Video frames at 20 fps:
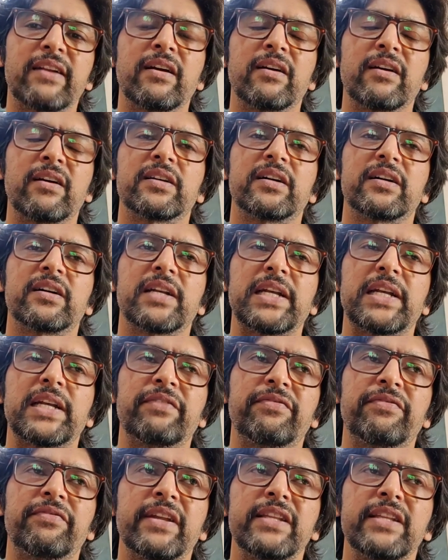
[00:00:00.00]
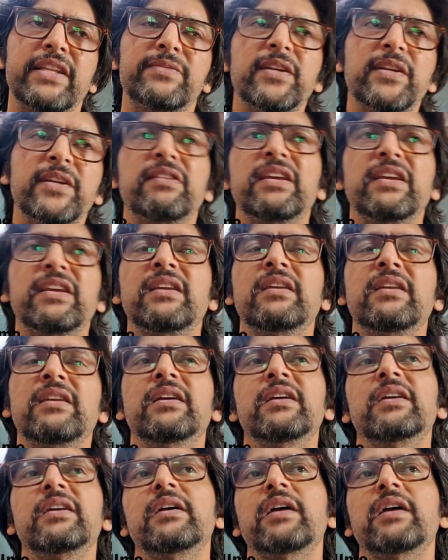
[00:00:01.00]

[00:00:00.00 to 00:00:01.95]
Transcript: Now the difference between